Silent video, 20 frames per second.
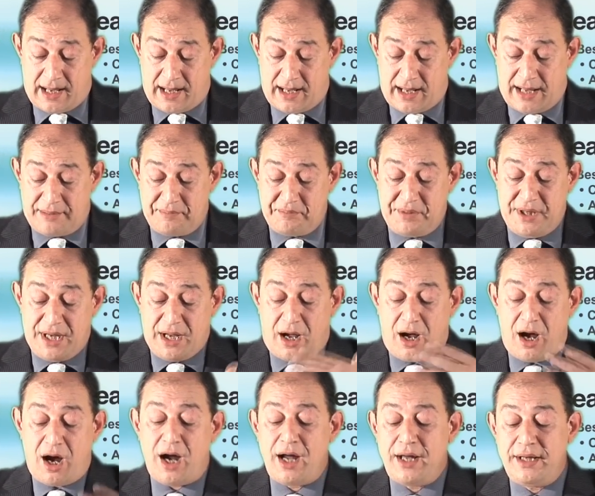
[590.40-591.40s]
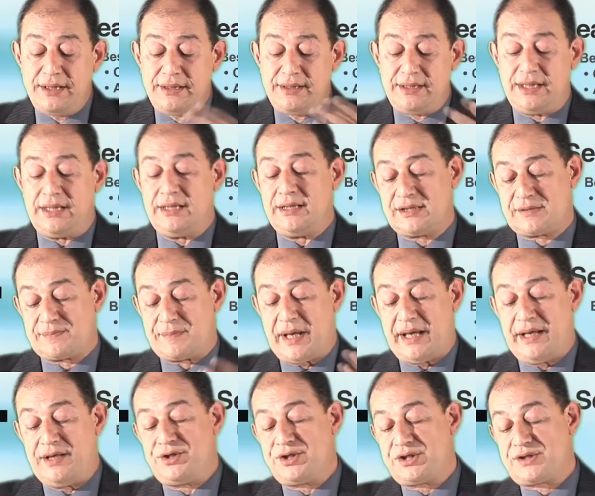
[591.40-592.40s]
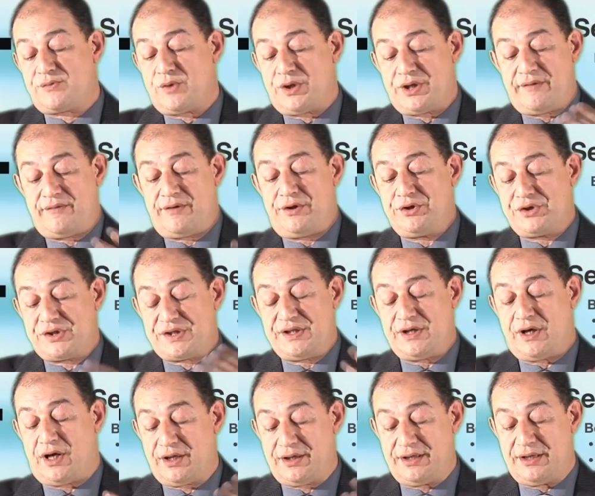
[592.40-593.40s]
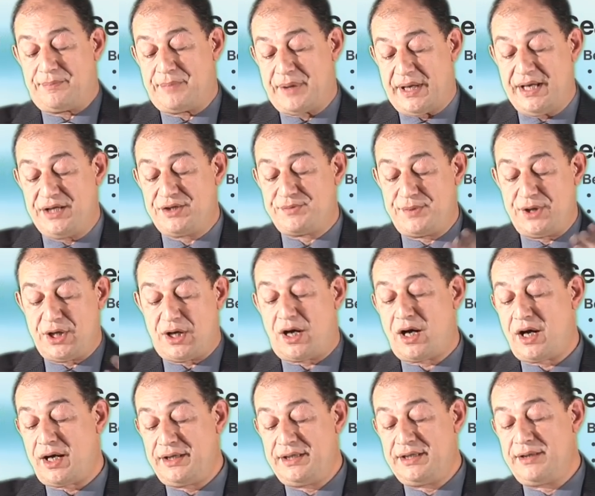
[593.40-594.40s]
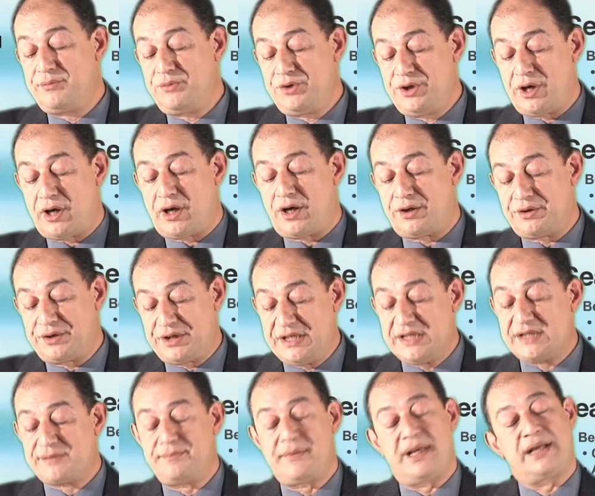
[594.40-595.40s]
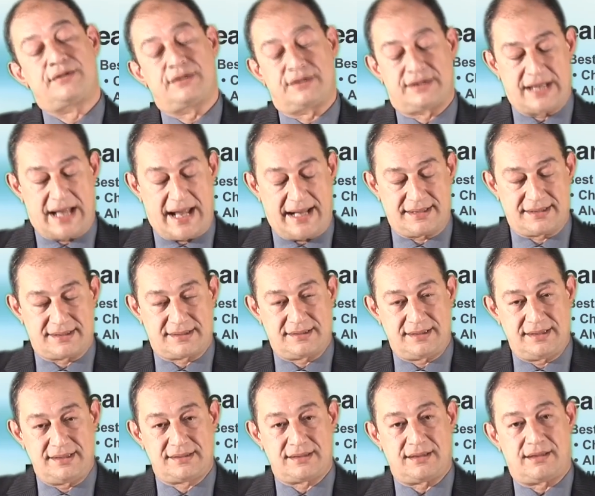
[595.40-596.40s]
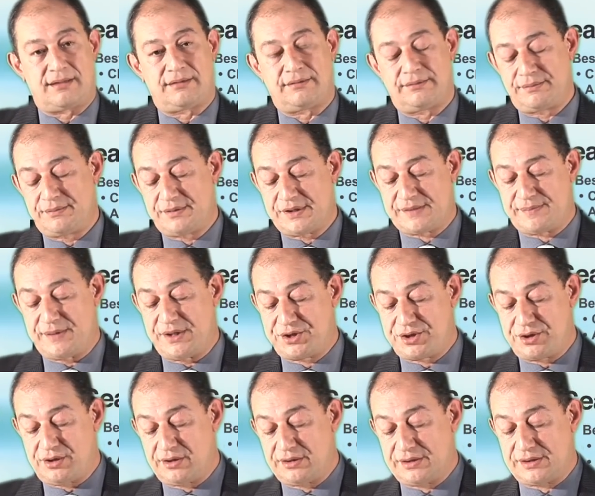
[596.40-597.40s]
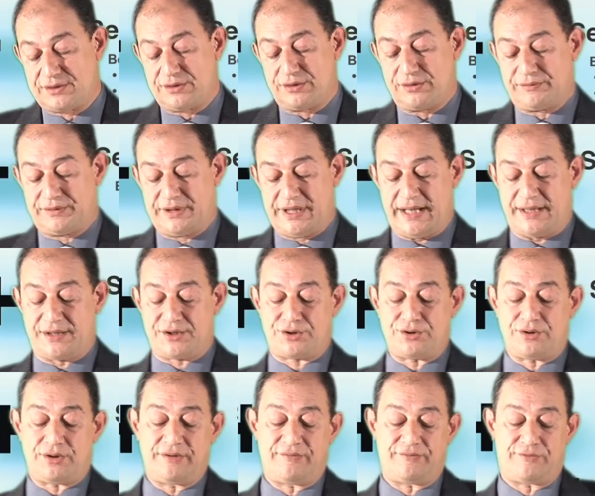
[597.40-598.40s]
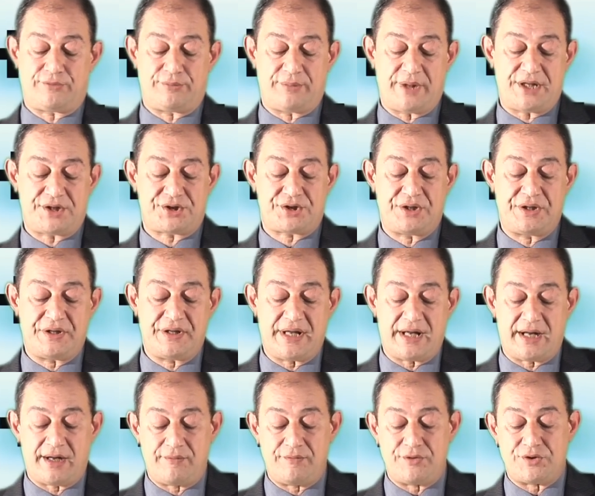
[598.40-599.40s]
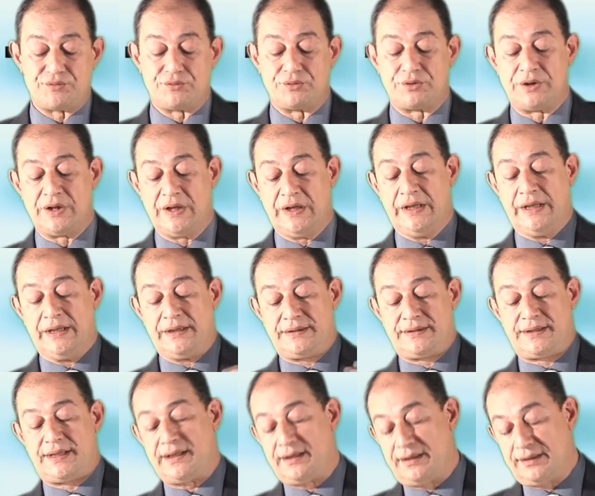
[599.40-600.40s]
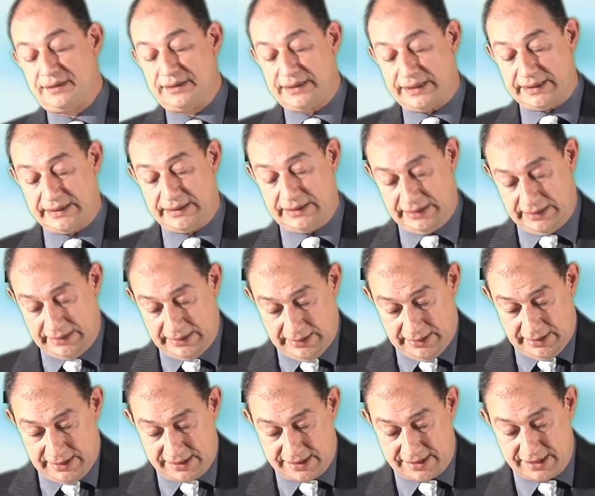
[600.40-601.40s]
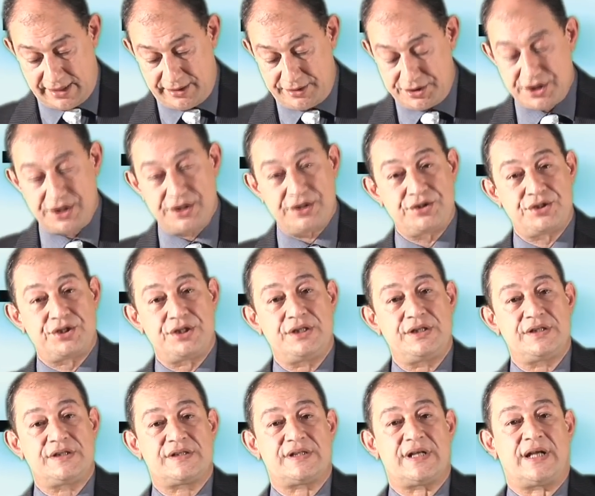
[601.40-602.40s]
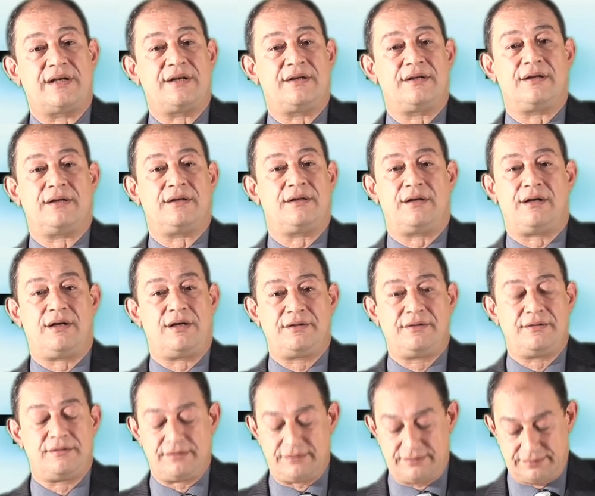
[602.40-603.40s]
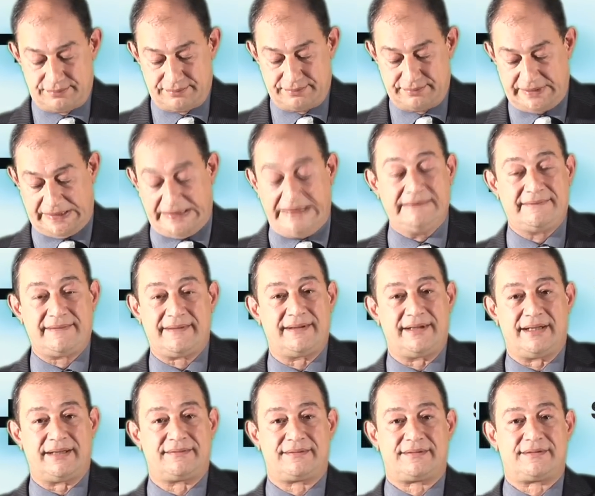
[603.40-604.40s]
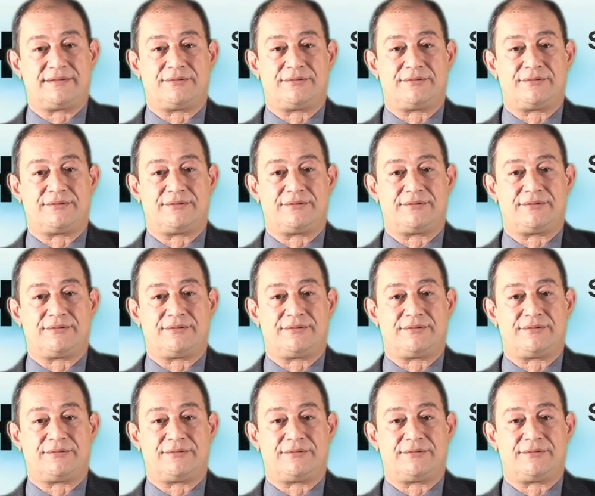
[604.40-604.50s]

And behind these pages, whatever you see on the page, behind them there are these meta tags. These are special sort of textual information there which would tell the search engines and other internet